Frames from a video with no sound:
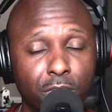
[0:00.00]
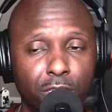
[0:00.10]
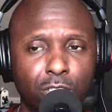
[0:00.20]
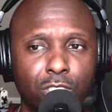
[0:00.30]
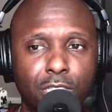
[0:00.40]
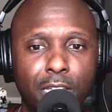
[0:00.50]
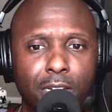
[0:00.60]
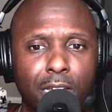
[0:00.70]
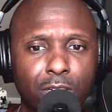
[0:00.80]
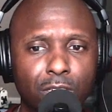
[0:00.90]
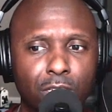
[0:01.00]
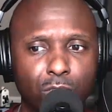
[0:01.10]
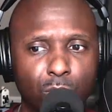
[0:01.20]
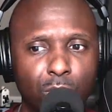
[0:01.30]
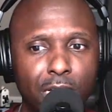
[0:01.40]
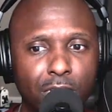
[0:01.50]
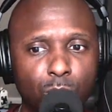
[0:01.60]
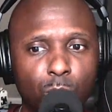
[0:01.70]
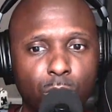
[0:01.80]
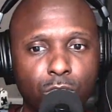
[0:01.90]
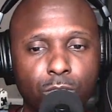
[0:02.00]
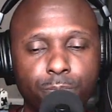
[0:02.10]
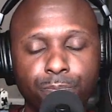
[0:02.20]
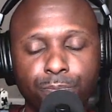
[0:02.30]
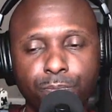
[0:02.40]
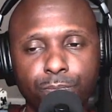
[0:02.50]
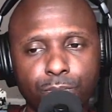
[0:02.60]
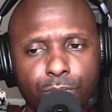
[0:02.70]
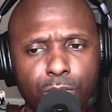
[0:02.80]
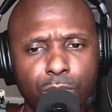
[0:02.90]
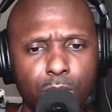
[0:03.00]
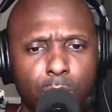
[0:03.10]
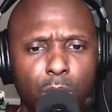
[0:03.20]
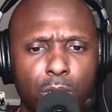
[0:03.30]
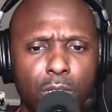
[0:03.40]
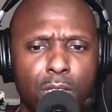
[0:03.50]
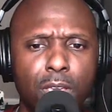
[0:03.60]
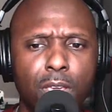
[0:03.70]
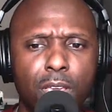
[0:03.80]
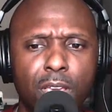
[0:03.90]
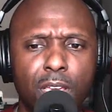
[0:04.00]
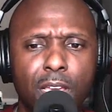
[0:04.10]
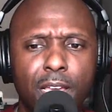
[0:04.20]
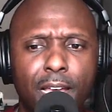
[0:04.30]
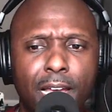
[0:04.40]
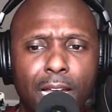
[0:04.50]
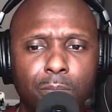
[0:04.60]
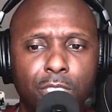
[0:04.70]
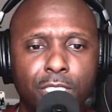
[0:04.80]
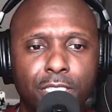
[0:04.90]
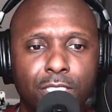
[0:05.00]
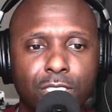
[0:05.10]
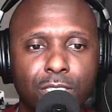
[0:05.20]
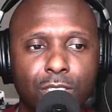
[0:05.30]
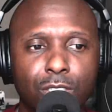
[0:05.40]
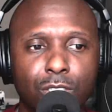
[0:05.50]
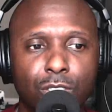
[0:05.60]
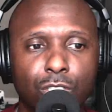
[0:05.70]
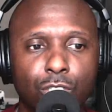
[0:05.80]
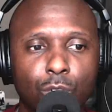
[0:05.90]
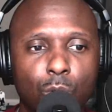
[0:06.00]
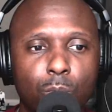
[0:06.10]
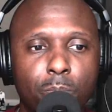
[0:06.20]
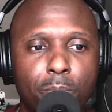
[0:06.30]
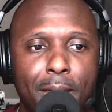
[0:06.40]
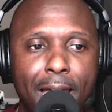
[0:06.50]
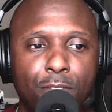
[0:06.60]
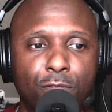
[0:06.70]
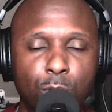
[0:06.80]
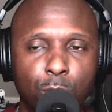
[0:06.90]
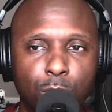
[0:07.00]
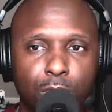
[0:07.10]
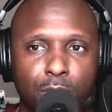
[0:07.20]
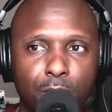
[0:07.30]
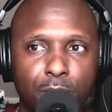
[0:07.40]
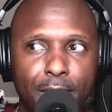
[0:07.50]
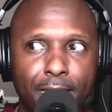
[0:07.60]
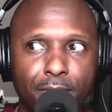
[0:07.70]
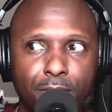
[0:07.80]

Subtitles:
understand how the Electoral College works. But I'm just so baffled at